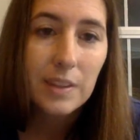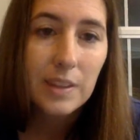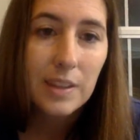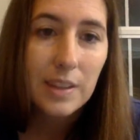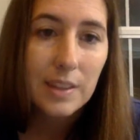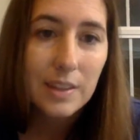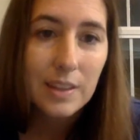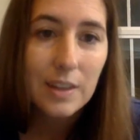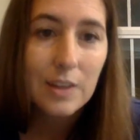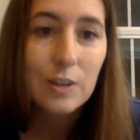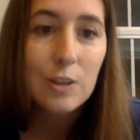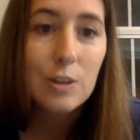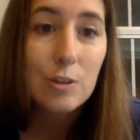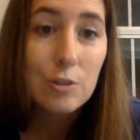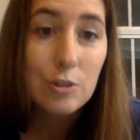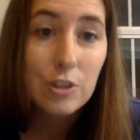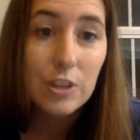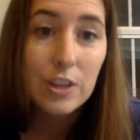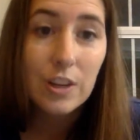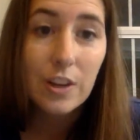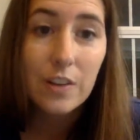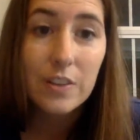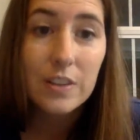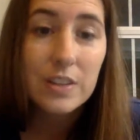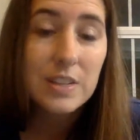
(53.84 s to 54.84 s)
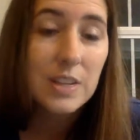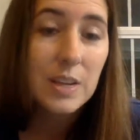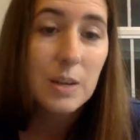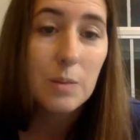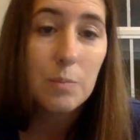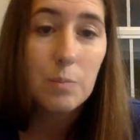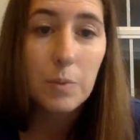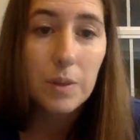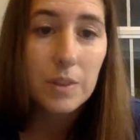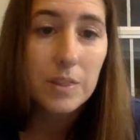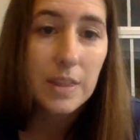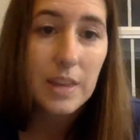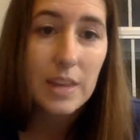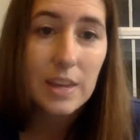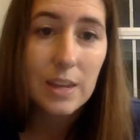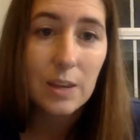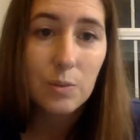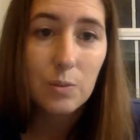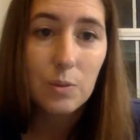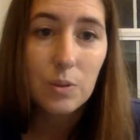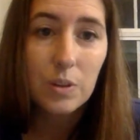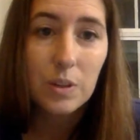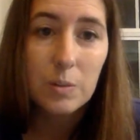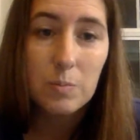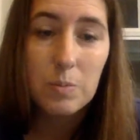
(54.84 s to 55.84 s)
they're usually on the tip, but they
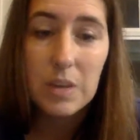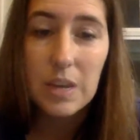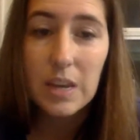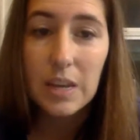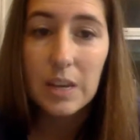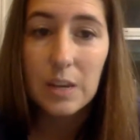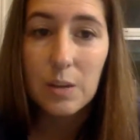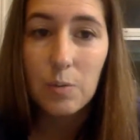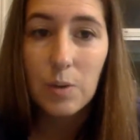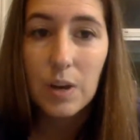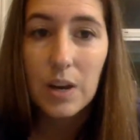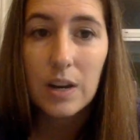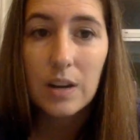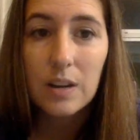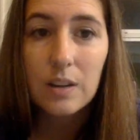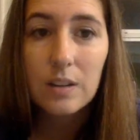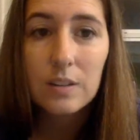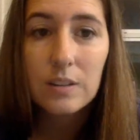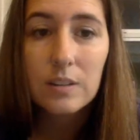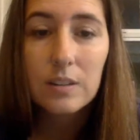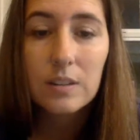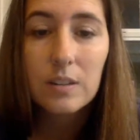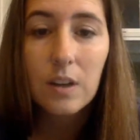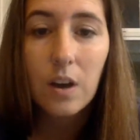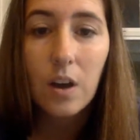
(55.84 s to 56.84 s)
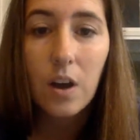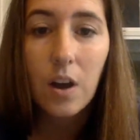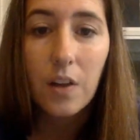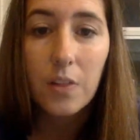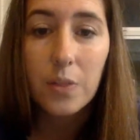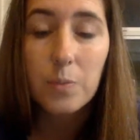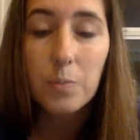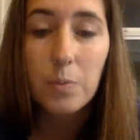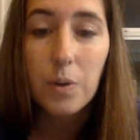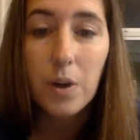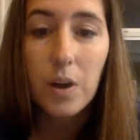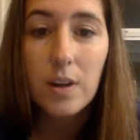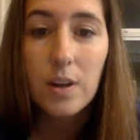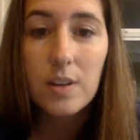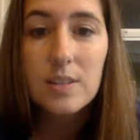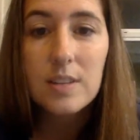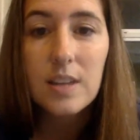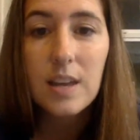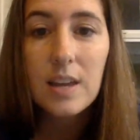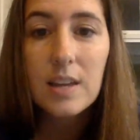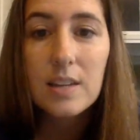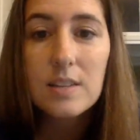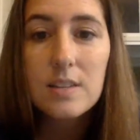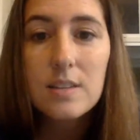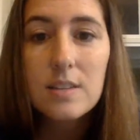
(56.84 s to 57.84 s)
can really be anywhere on the
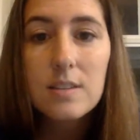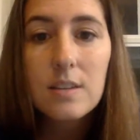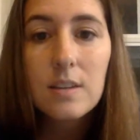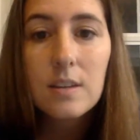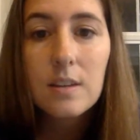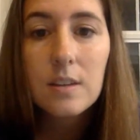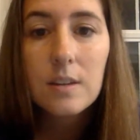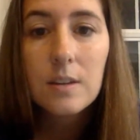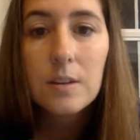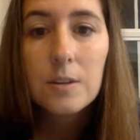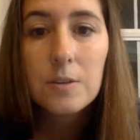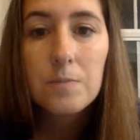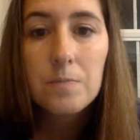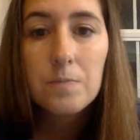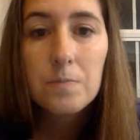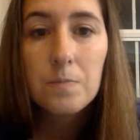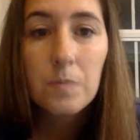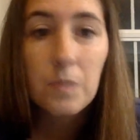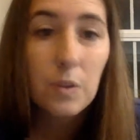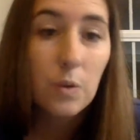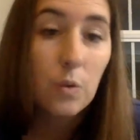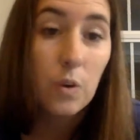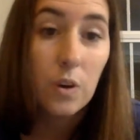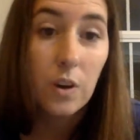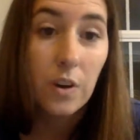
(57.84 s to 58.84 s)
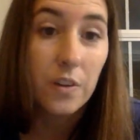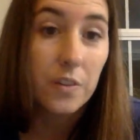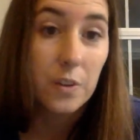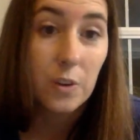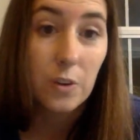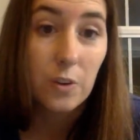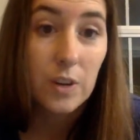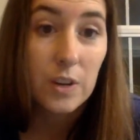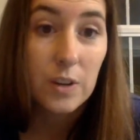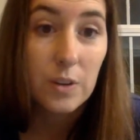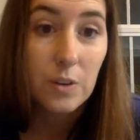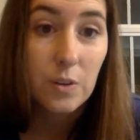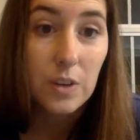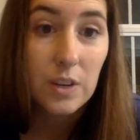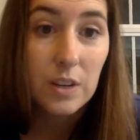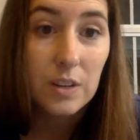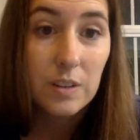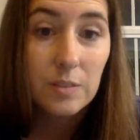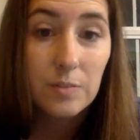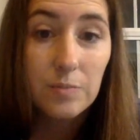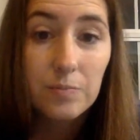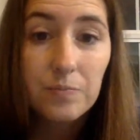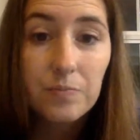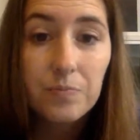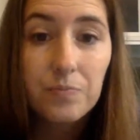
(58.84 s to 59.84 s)
process or on the arytenoid.
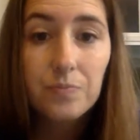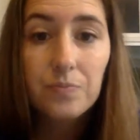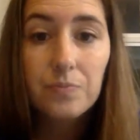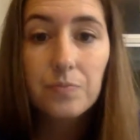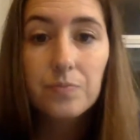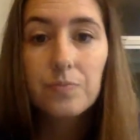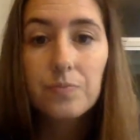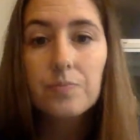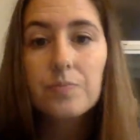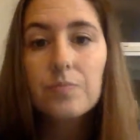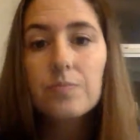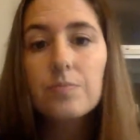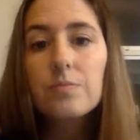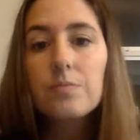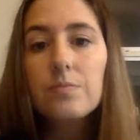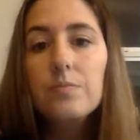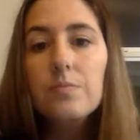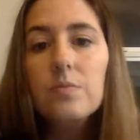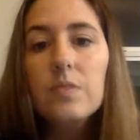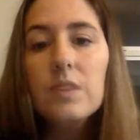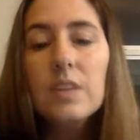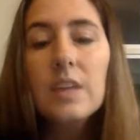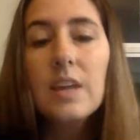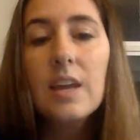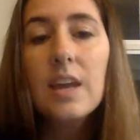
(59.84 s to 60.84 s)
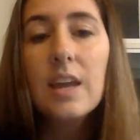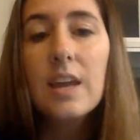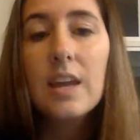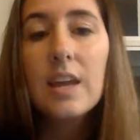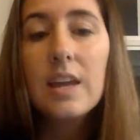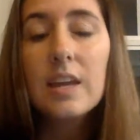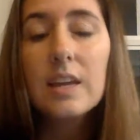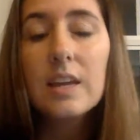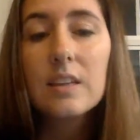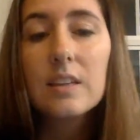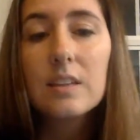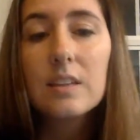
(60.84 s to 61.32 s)
It